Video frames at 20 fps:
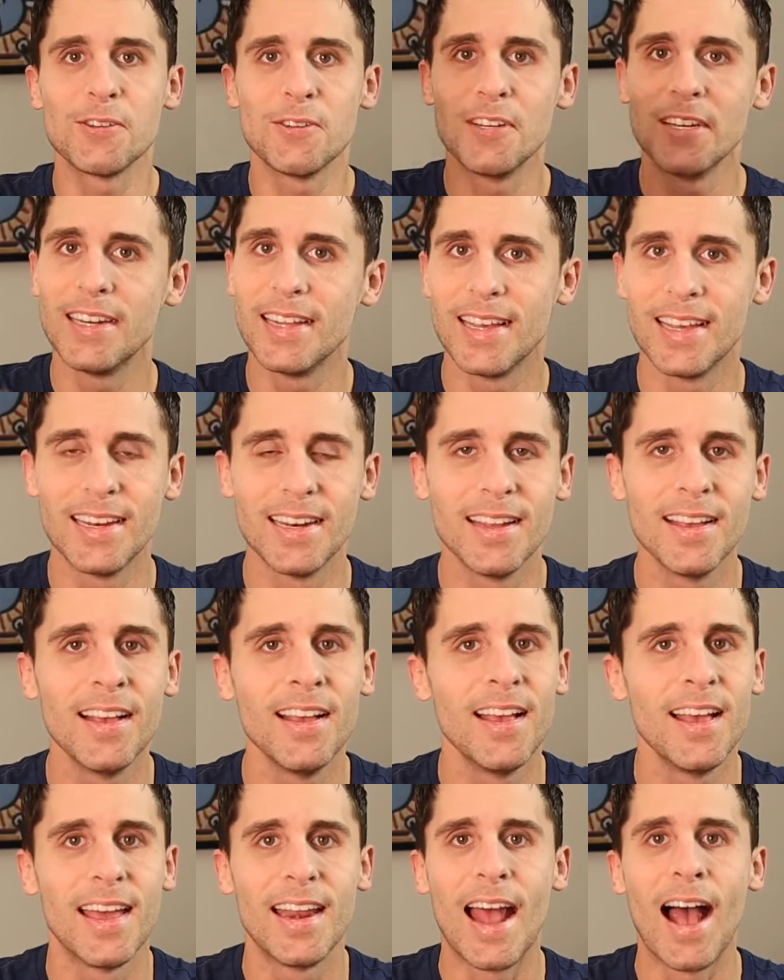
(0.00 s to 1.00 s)
in,
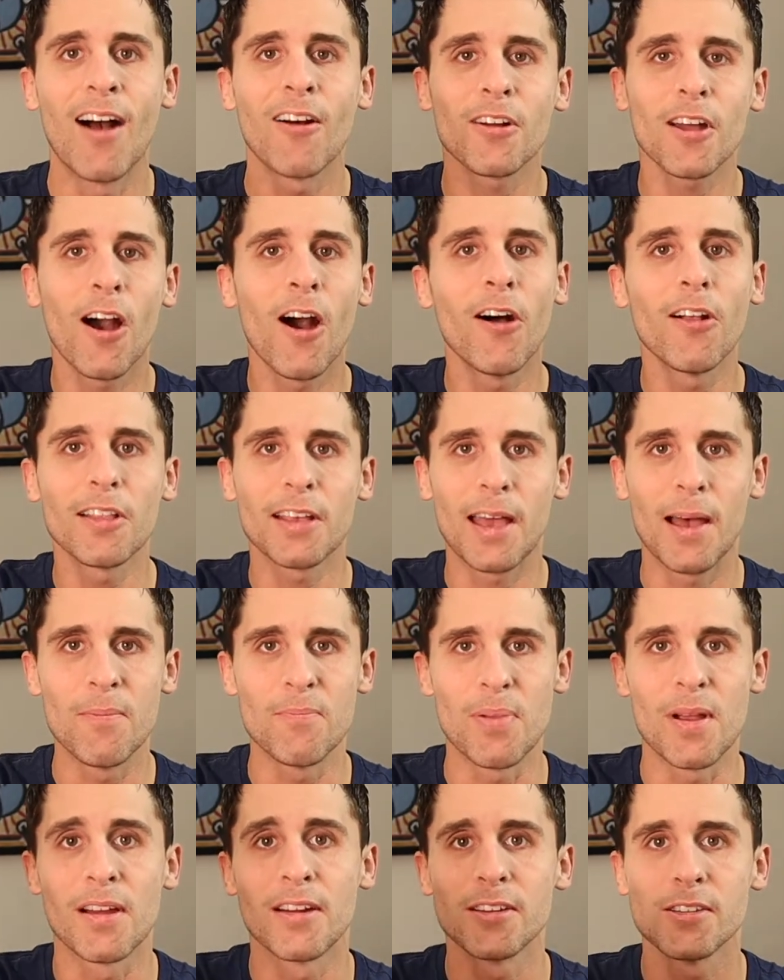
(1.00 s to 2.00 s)
an alcoholic
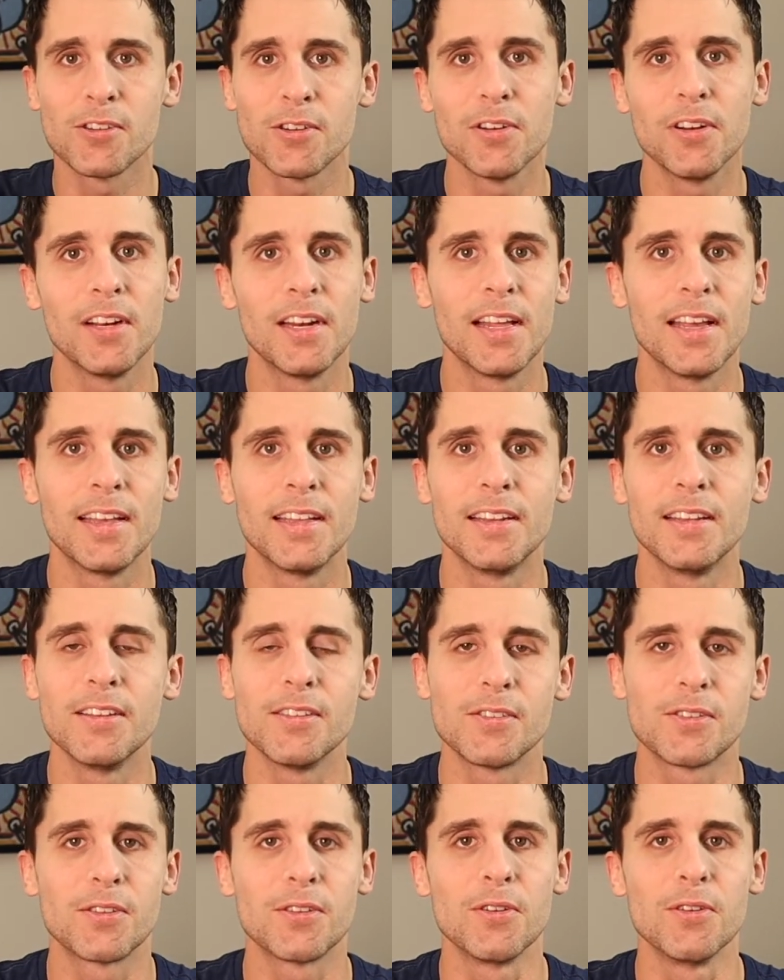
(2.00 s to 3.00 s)
got parachuted in
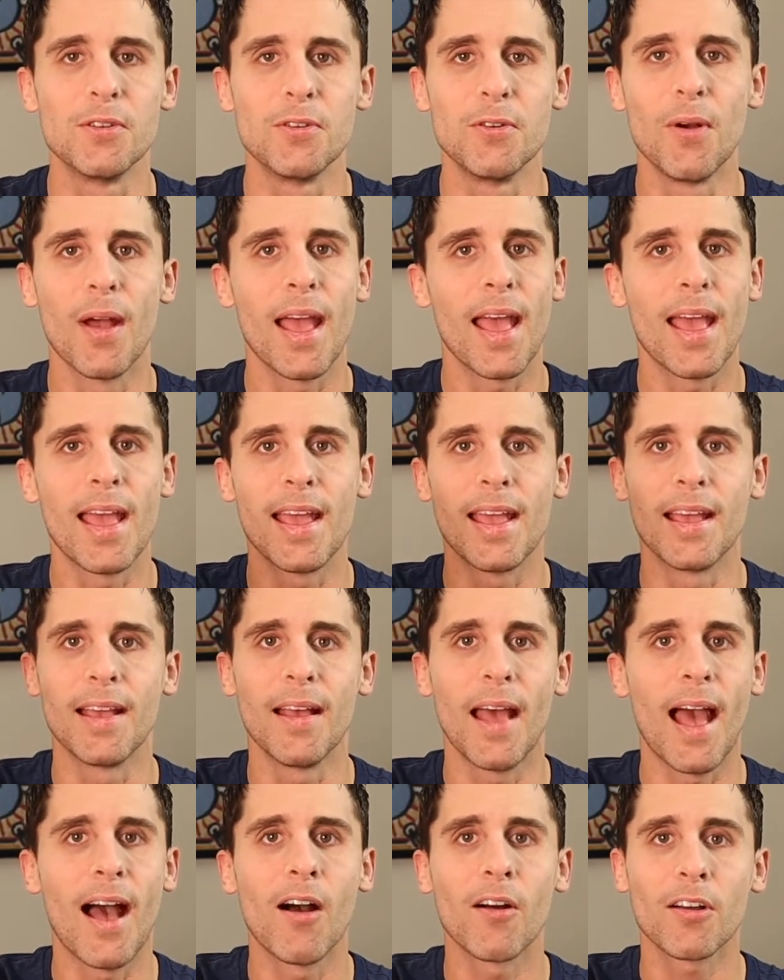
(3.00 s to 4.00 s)
to a
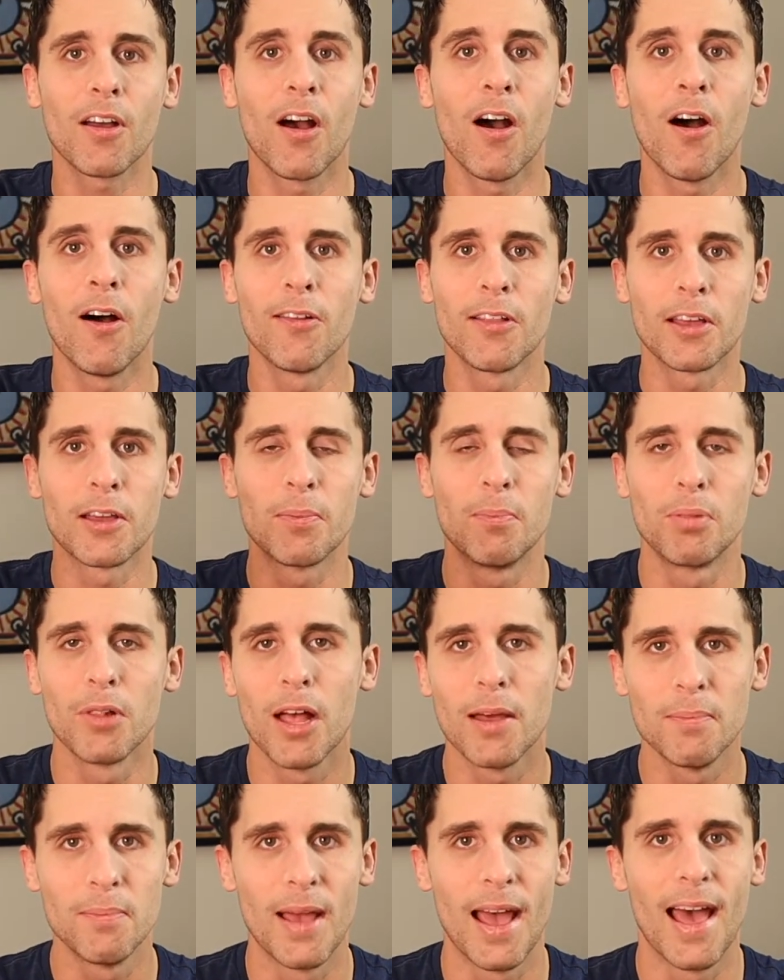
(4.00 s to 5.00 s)
alcoholic
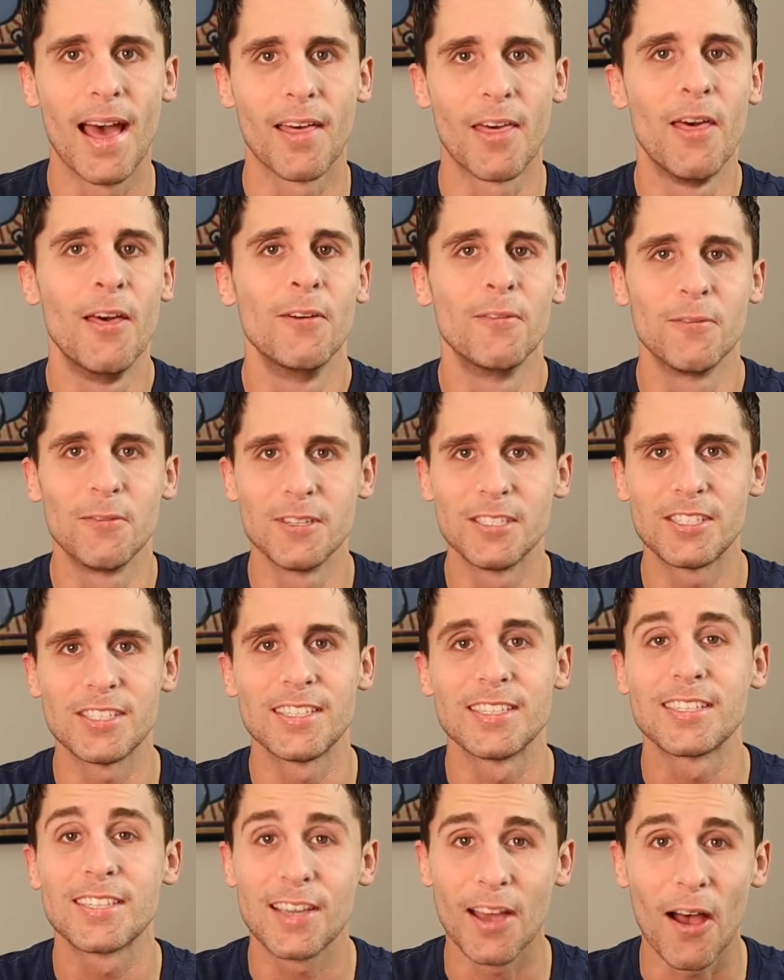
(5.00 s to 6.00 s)
bloodbath, which
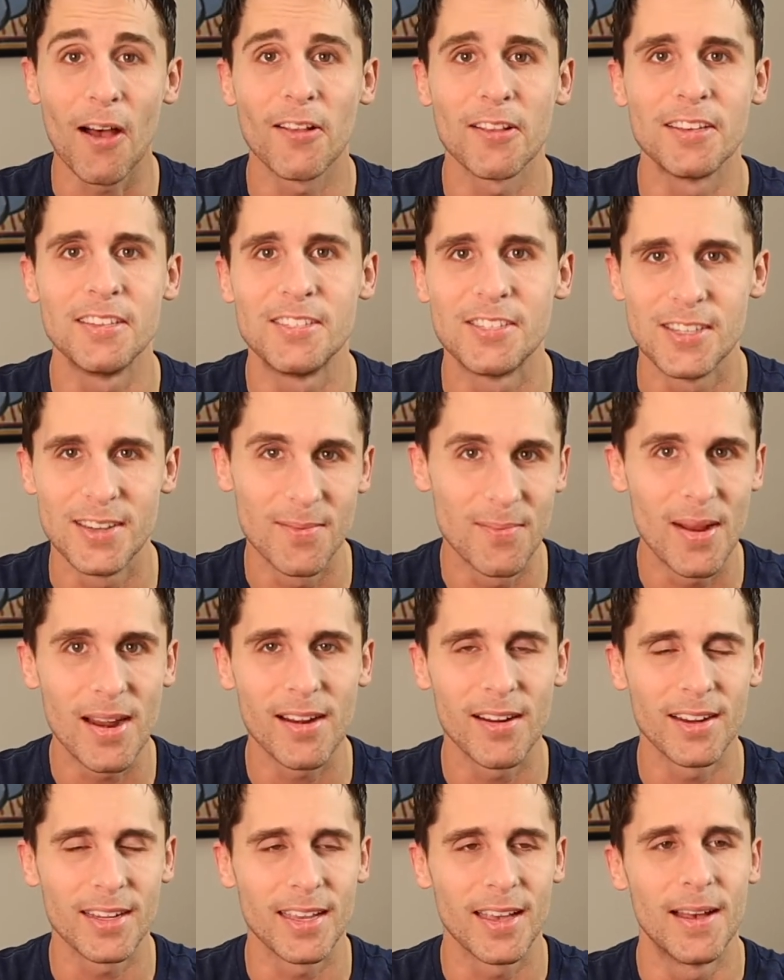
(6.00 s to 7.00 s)
is college in
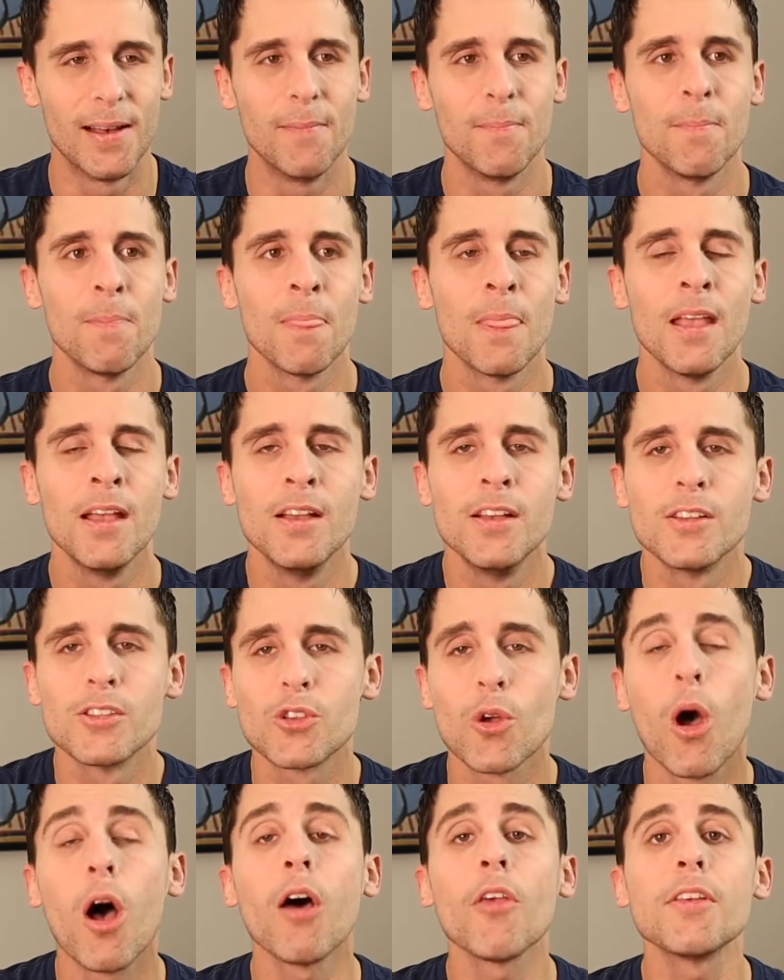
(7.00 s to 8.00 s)
America.
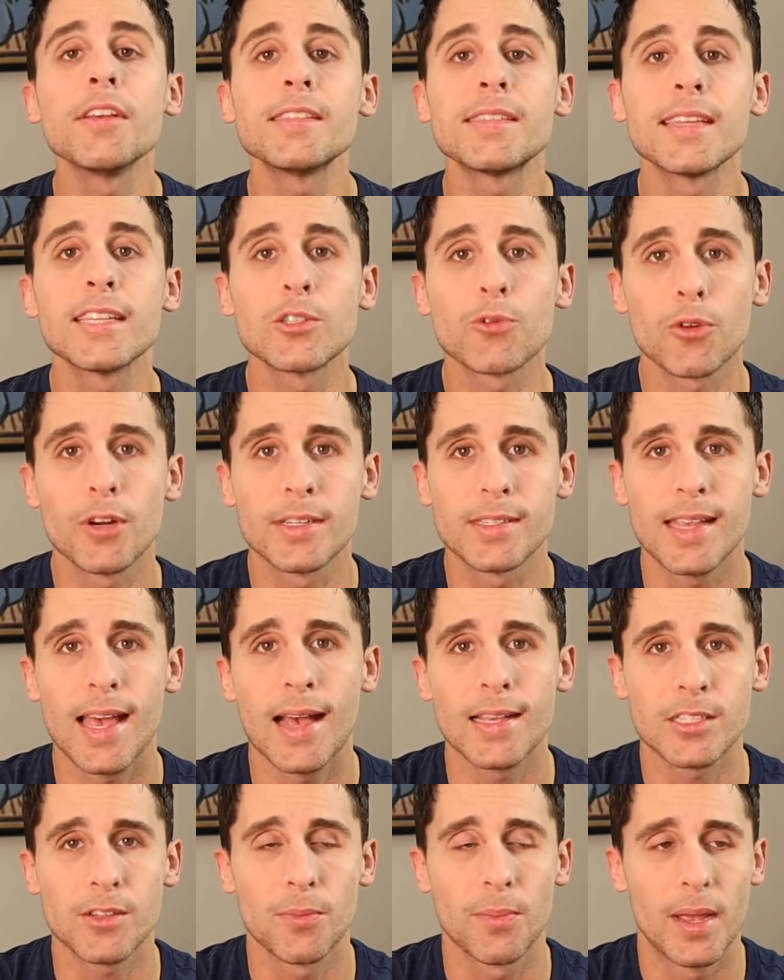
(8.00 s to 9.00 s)
So all these things were
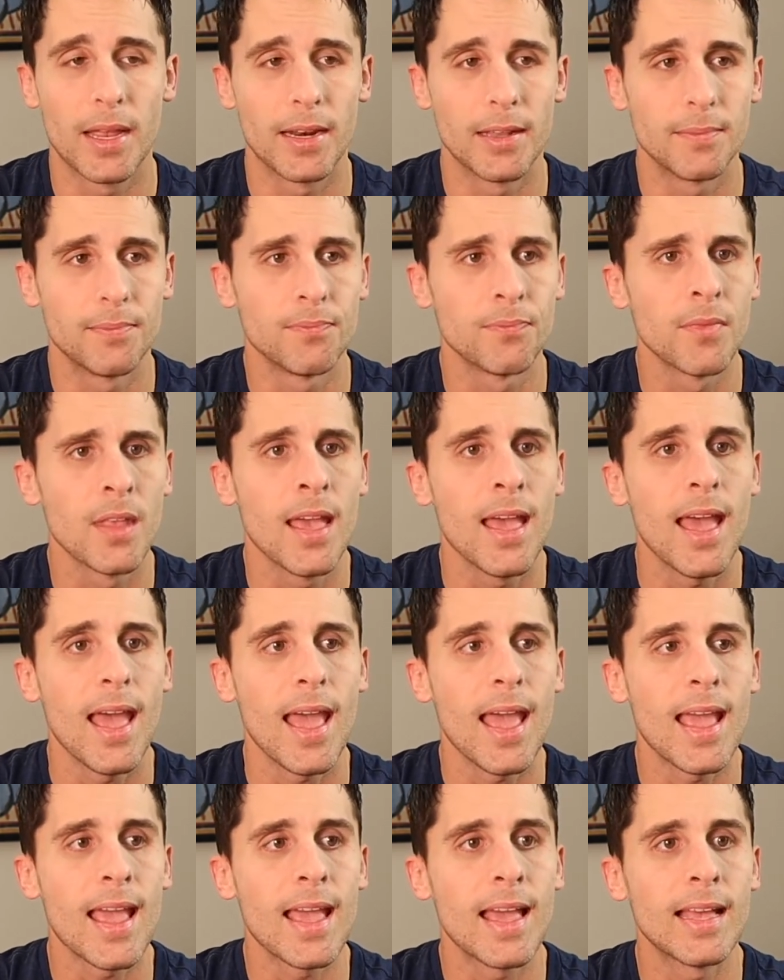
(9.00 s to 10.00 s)
exacerbated.
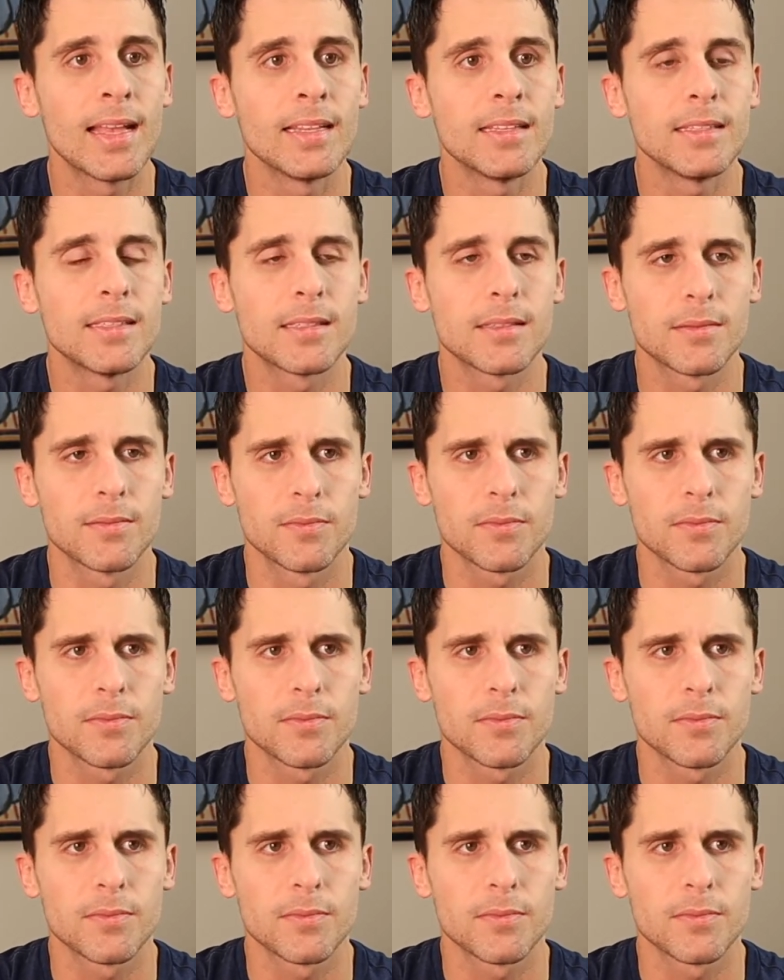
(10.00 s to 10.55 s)
And